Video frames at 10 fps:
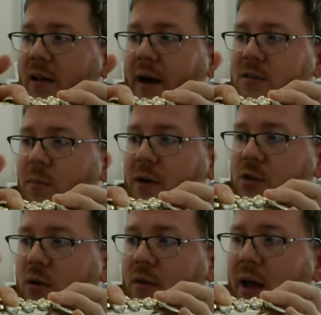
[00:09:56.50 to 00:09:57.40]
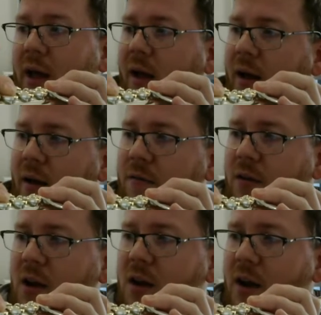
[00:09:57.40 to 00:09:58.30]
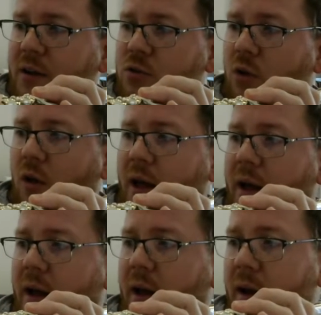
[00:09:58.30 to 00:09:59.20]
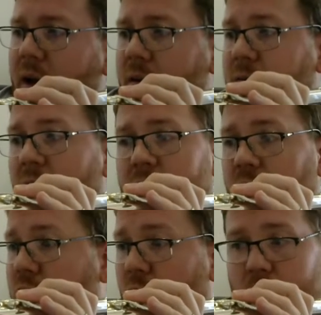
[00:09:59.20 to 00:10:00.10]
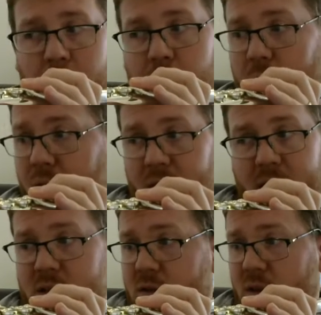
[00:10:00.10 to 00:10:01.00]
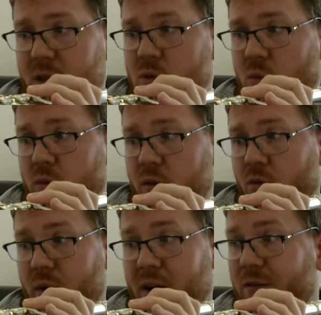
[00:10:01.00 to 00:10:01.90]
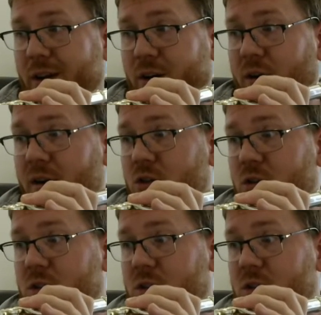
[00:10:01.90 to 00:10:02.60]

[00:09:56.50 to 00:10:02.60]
that last measure, F, E natural, F. You don't put this ring finger down.